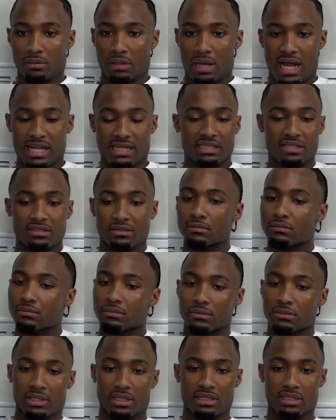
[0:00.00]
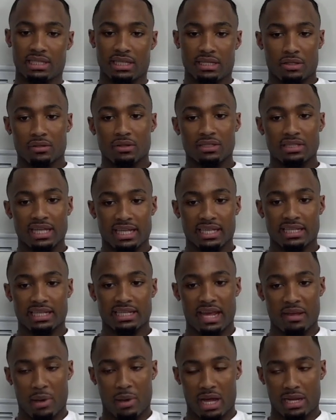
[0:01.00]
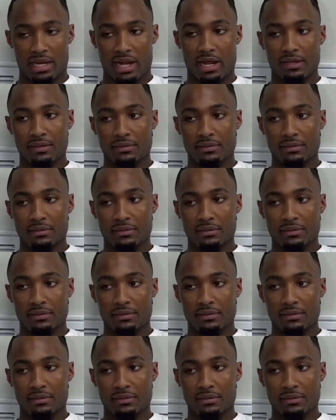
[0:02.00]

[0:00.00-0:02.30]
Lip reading: I just continue to take it day by day.